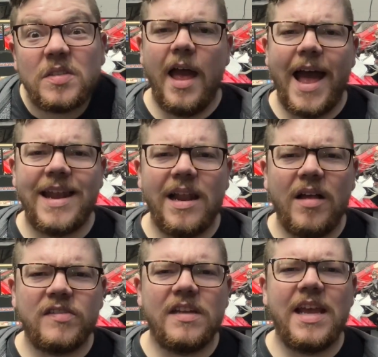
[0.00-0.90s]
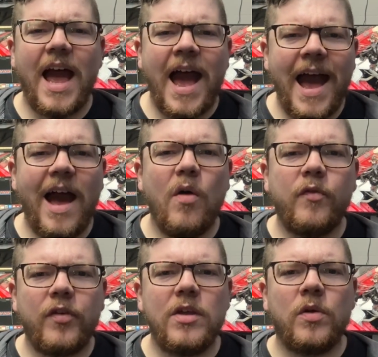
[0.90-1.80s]
And lastly, how
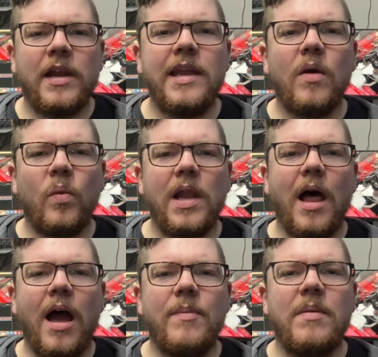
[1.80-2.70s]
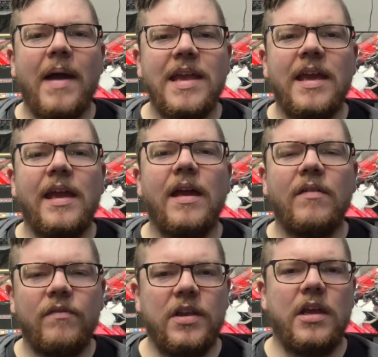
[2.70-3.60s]
frequently will I be making
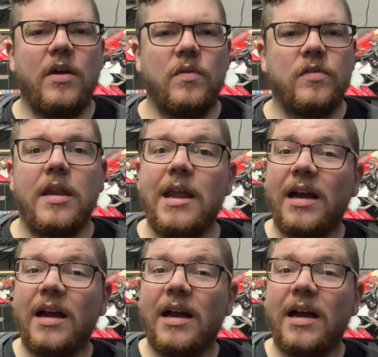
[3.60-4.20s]
videos?